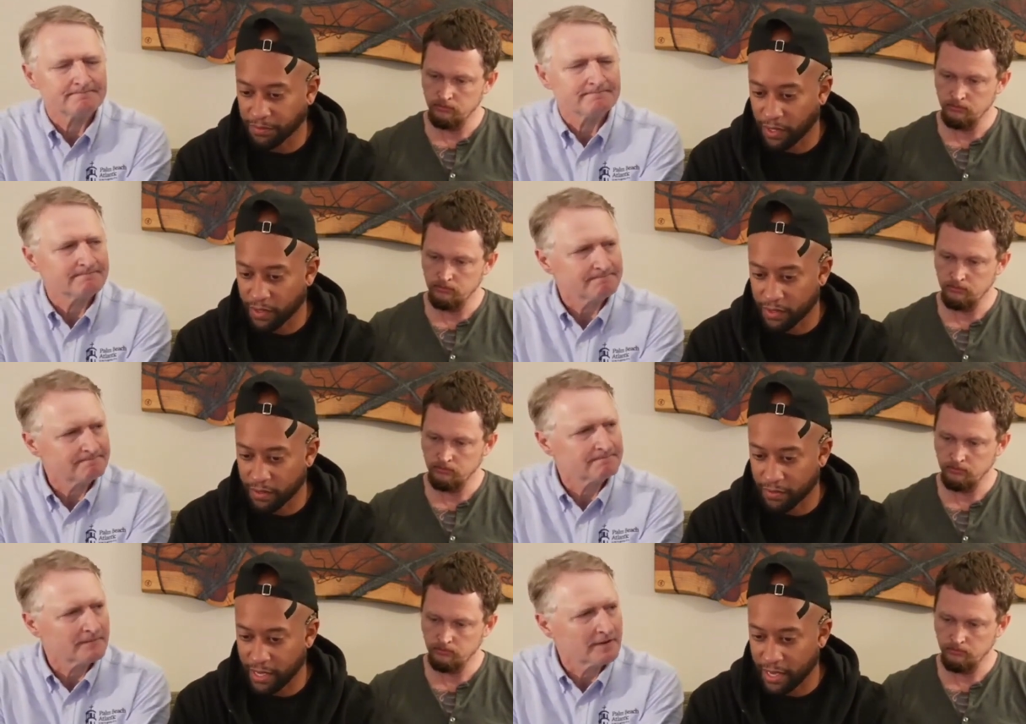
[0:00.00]
Speaker 1: So good
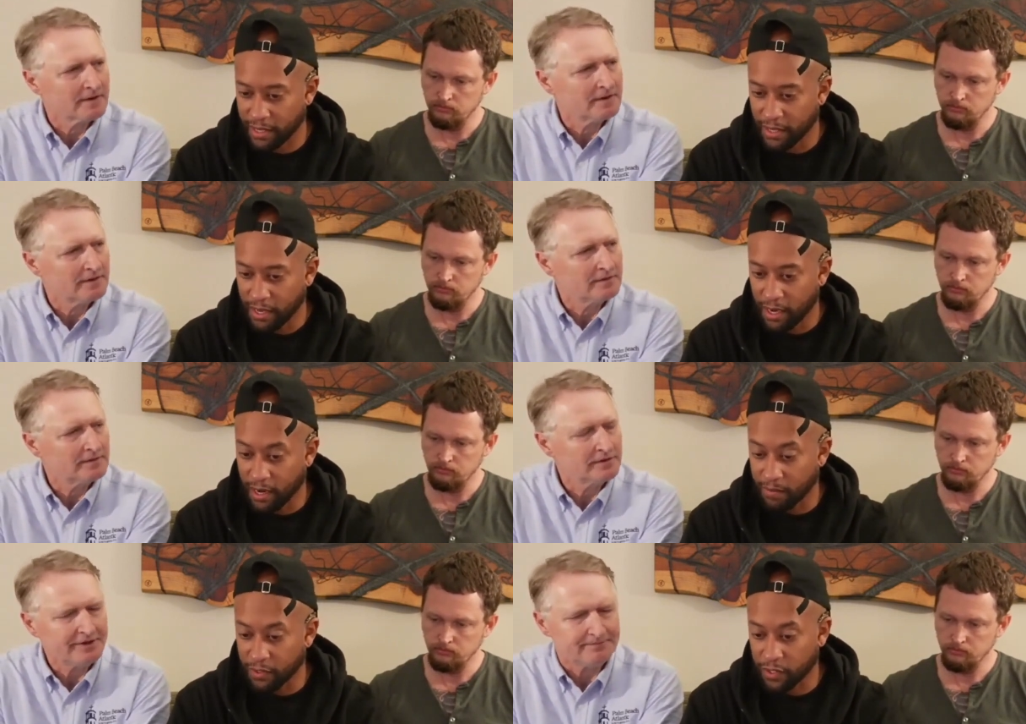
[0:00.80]
for that.
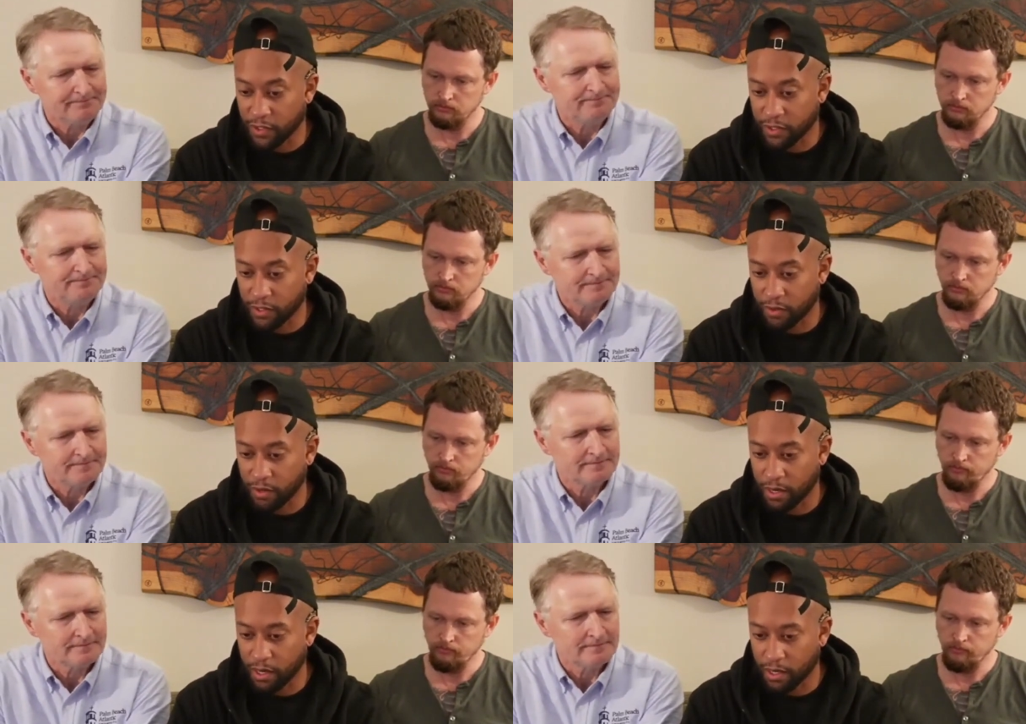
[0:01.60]
Um, there's also
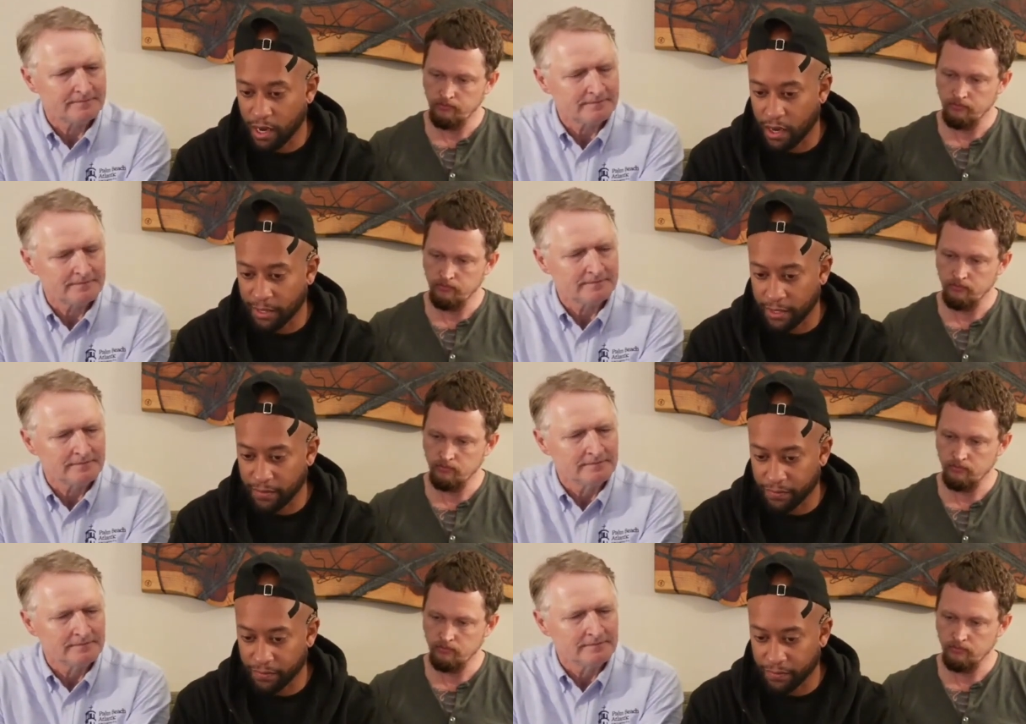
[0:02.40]
a comment